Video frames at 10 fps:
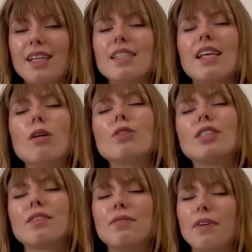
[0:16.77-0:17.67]
Sound
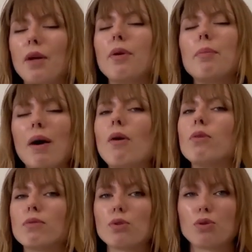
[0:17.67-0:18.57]
is a very
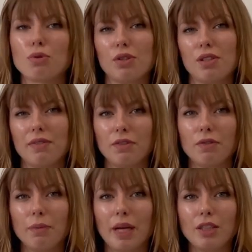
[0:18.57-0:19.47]
powerful source of
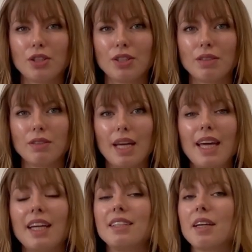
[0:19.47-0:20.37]
information.
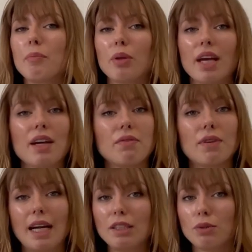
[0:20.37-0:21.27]
It can play a
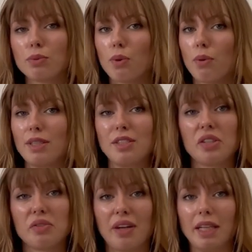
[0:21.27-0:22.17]
vital role in
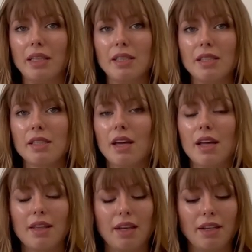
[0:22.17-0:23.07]
surveillance,
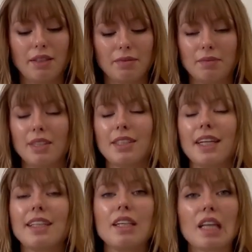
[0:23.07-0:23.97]
think
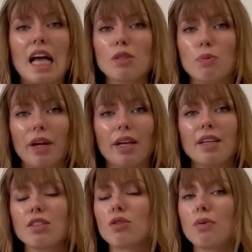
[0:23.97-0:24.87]
detecting glass breaking,
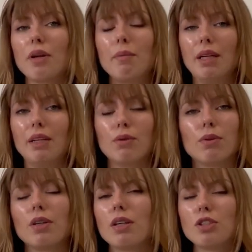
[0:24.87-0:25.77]
screaming, or
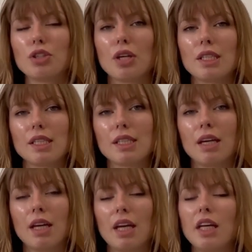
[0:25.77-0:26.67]
gunshots.
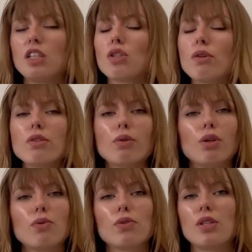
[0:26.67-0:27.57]
It's also
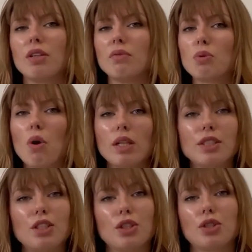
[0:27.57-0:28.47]
used in
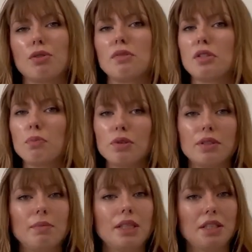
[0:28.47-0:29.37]
quality assurance,
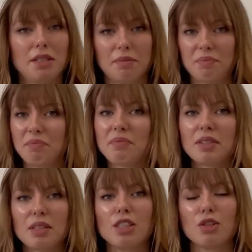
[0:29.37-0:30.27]
multimedia,
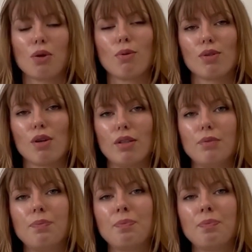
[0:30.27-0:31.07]
the list goes on.